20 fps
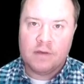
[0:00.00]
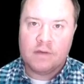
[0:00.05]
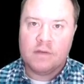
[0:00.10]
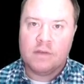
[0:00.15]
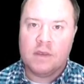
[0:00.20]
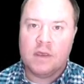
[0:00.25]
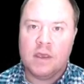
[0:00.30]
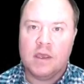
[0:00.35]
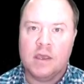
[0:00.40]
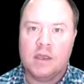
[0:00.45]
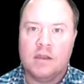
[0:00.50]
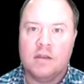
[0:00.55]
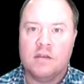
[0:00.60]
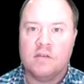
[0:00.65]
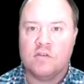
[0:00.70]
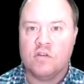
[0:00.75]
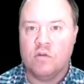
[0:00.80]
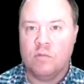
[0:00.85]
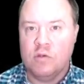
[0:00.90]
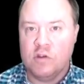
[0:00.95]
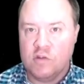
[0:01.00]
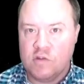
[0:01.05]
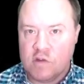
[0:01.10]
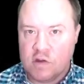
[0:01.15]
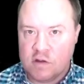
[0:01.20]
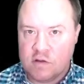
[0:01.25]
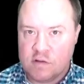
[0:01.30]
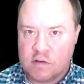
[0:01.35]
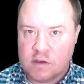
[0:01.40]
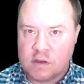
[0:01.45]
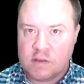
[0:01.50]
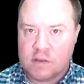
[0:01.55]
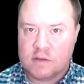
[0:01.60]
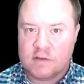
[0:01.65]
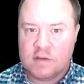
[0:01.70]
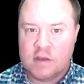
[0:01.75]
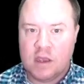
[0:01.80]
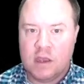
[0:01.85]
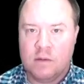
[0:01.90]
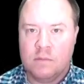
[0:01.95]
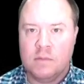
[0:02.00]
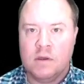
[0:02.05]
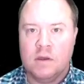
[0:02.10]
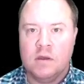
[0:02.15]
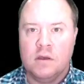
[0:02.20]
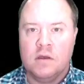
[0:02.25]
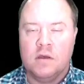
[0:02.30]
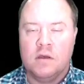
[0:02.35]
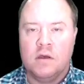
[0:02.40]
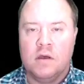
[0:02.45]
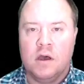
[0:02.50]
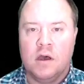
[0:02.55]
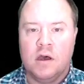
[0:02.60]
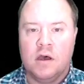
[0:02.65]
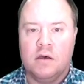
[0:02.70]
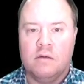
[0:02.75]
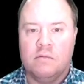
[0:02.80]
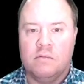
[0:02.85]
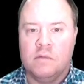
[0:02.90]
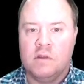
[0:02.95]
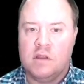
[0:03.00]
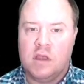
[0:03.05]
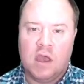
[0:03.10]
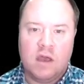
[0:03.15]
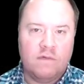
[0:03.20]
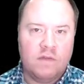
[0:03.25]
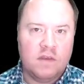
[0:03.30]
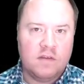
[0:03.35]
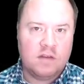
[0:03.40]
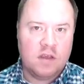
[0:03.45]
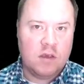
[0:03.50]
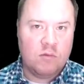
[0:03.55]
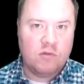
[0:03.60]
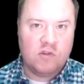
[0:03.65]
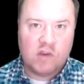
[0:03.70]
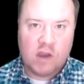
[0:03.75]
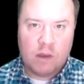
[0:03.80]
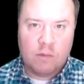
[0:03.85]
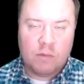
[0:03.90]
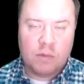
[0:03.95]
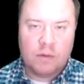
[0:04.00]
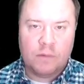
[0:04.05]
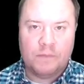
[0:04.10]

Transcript: The distributions look the same. They have the same shape.